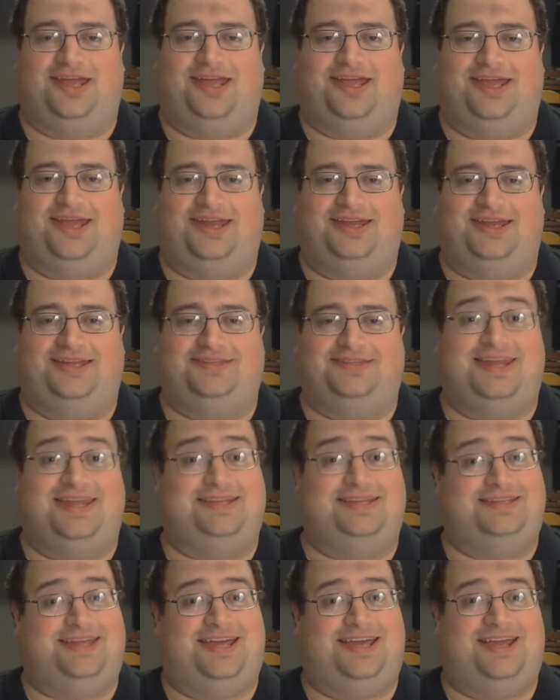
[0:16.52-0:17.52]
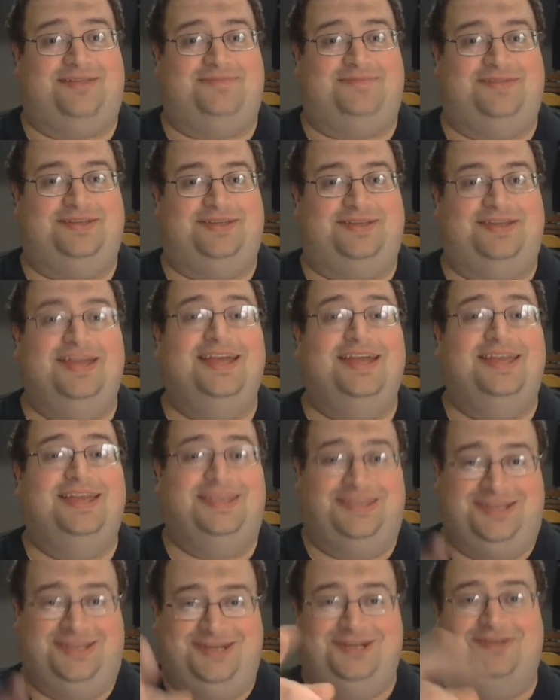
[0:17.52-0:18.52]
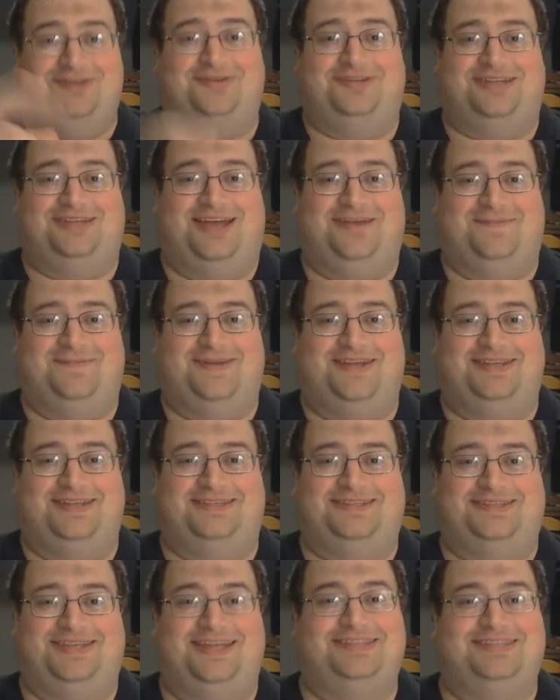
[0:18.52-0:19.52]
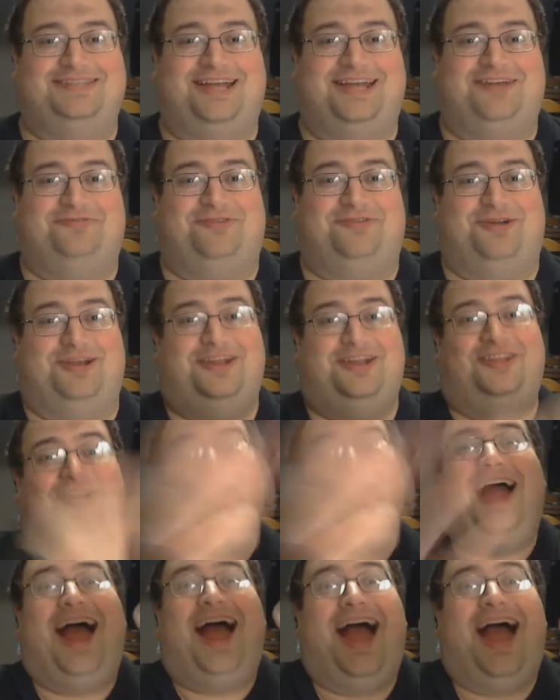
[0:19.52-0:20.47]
and it's that time. You know what time it is. It's time for another